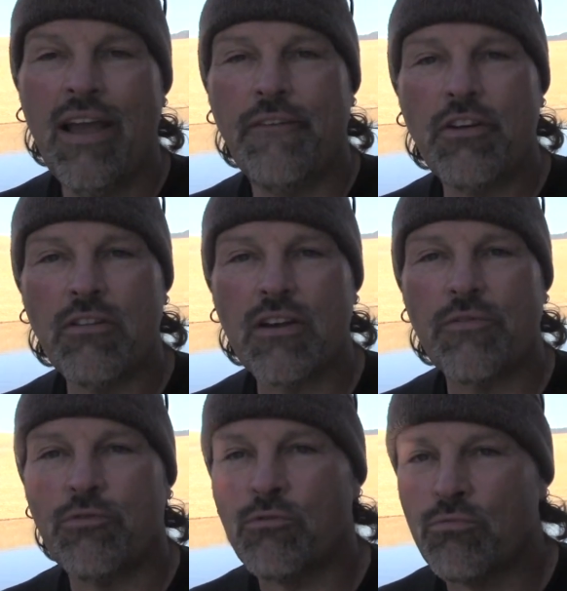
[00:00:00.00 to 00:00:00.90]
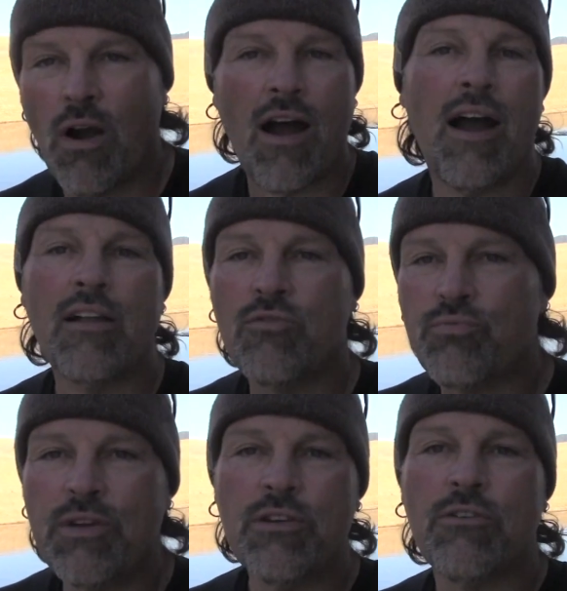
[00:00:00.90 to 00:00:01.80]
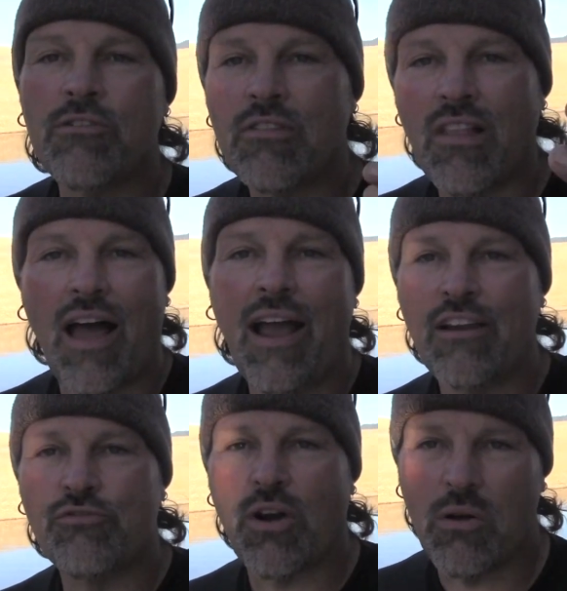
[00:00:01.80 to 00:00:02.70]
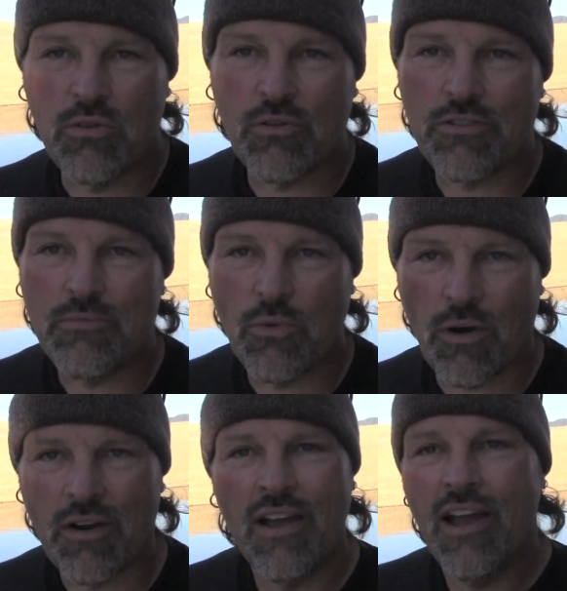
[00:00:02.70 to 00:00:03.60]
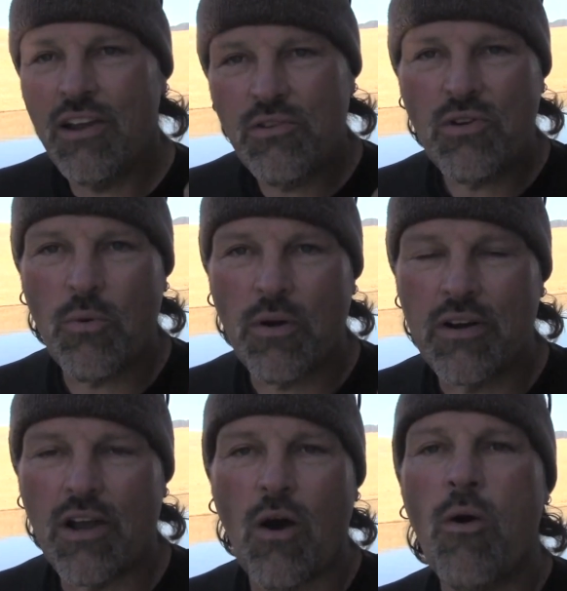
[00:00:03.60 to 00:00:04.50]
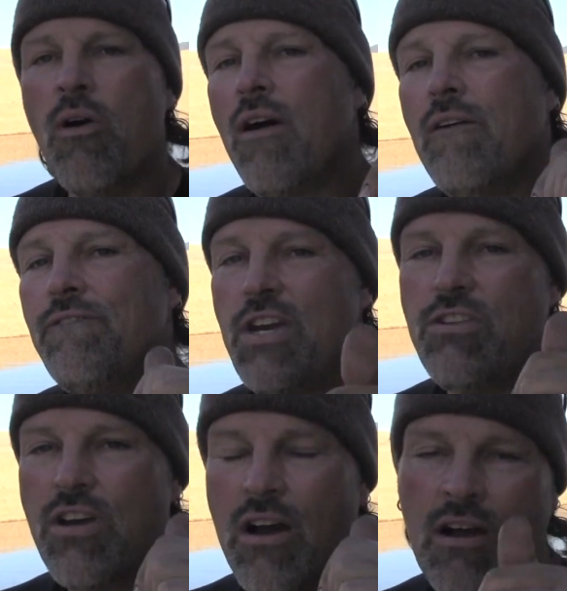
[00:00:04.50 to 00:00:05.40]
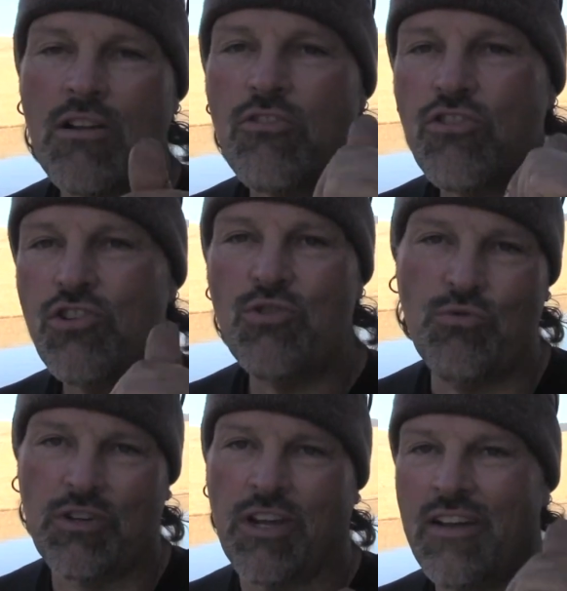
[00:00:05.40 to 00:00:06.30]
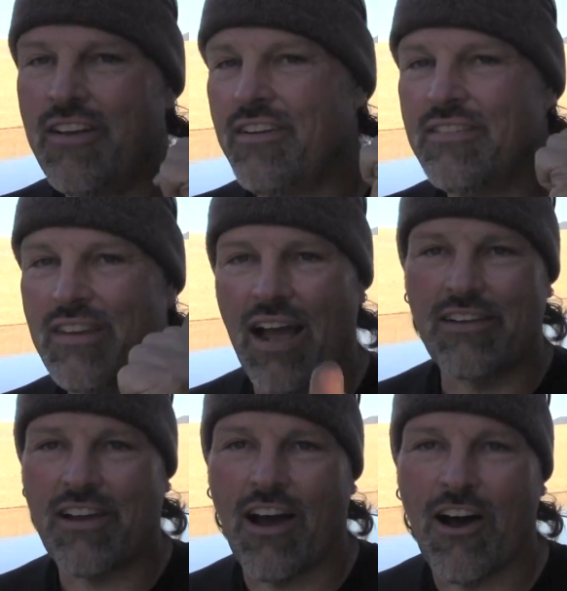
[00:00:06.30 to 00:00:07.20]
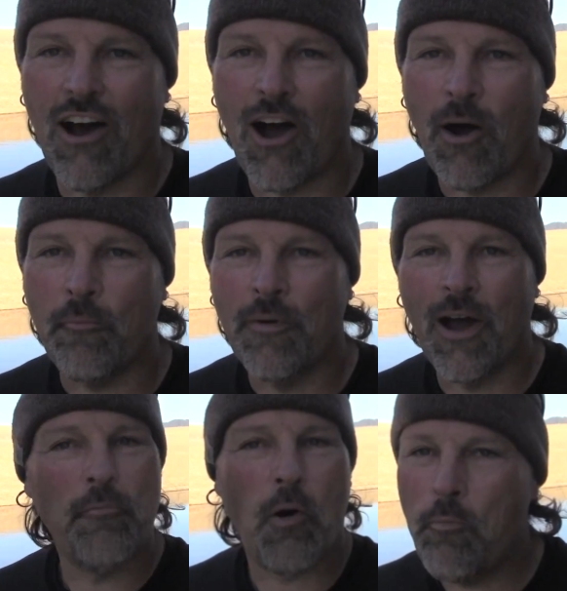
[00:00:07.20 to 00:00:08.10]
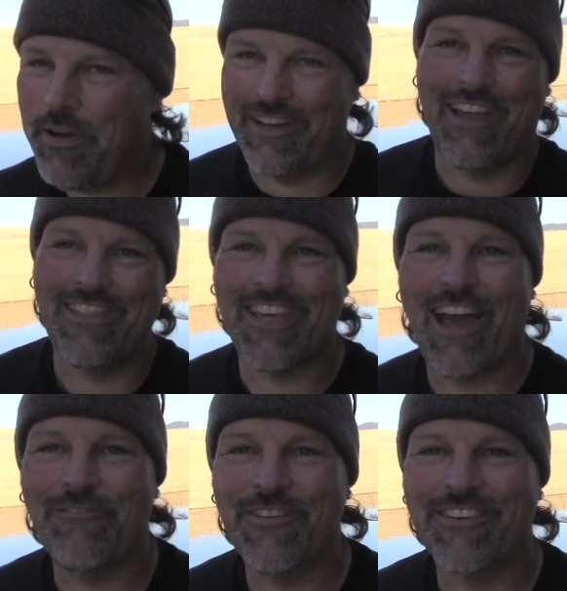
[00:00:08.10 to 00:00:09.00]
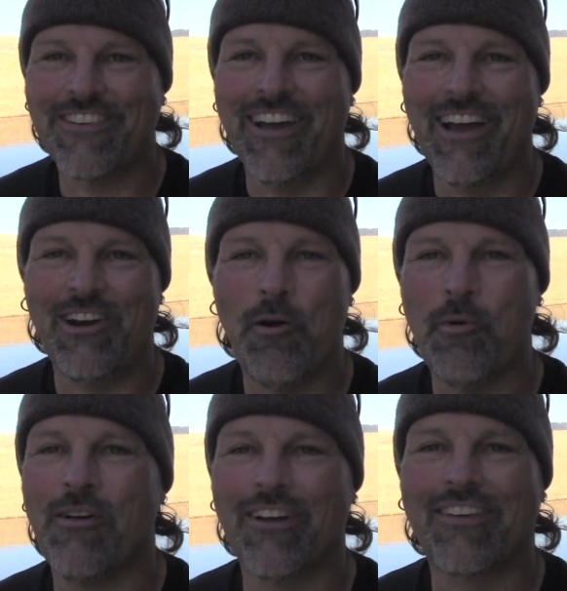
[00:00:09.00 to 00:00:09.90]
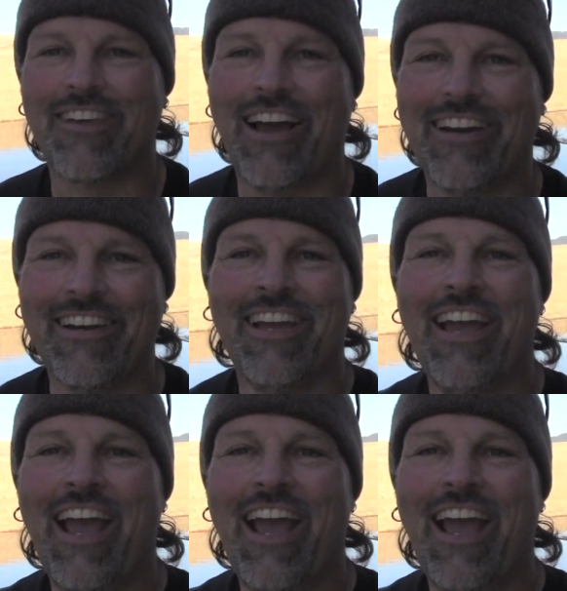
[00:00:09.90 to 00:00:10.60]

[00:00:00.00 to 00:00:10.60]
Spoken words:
If you're looking for rods, reels, line, trout lures, and more, you know where to go. Fishhuntshoot.com. I'm hoping to catch catfish tonight. I'm all excited.